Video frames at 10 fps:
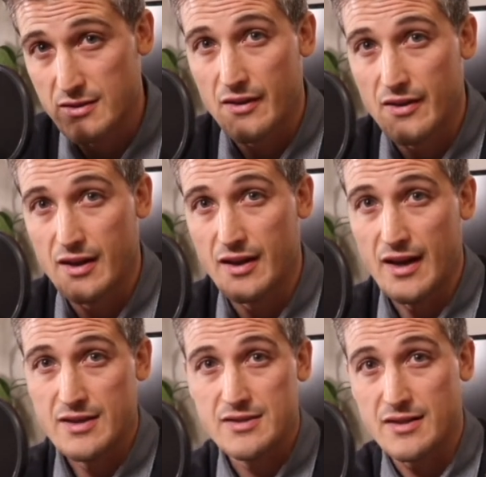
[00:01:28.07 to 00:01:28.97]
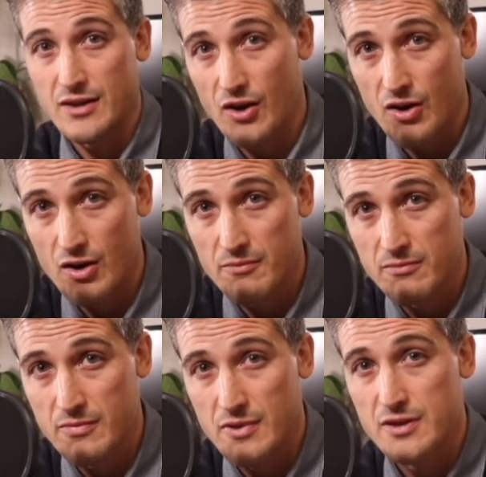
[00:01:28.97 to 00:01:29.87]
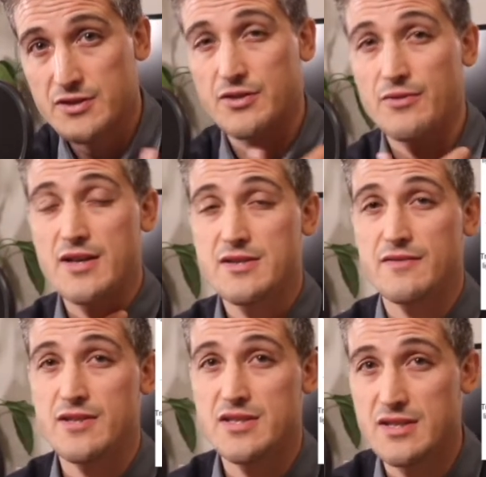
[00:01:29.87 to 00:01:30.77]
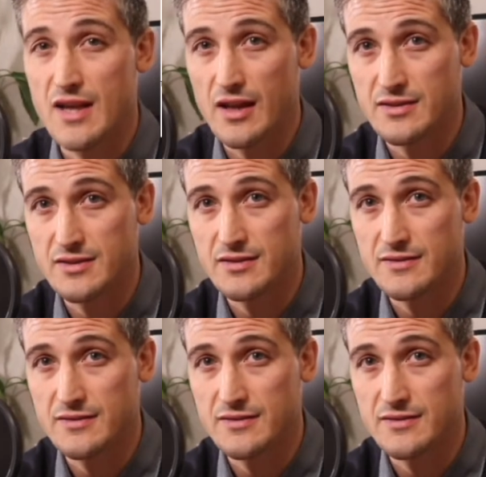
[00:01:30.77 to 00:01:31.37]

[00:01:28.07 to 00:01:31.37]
that connects the arm to the rest of the skeleton.